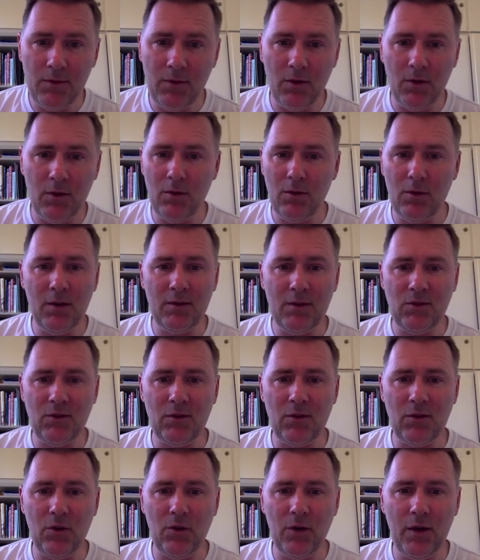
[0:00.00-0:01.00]
So let's
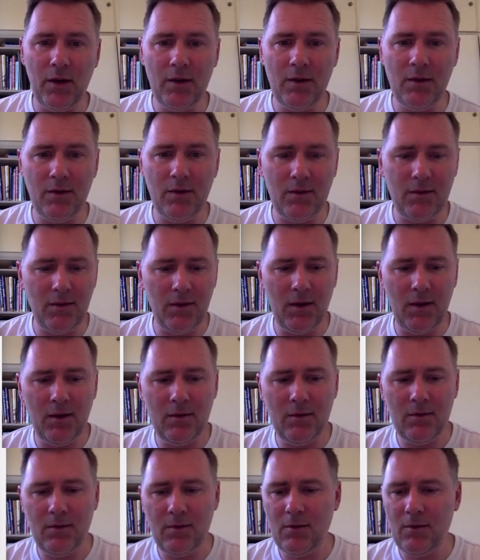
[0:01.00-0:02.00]
just go ahead and
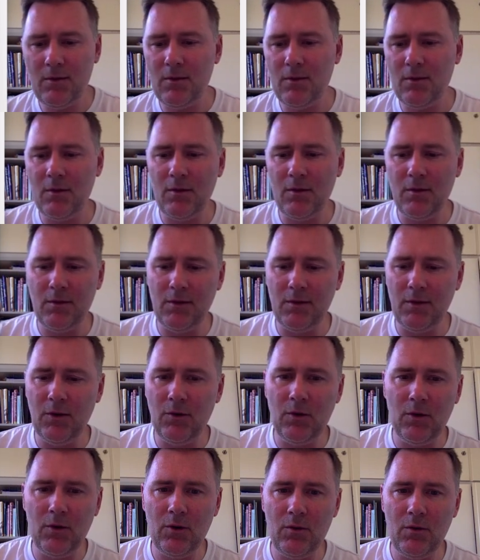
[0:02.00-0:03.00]
say
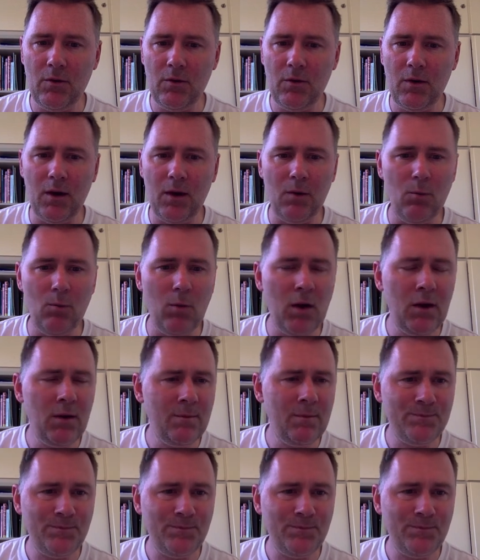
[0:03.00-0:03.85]
0 and 1.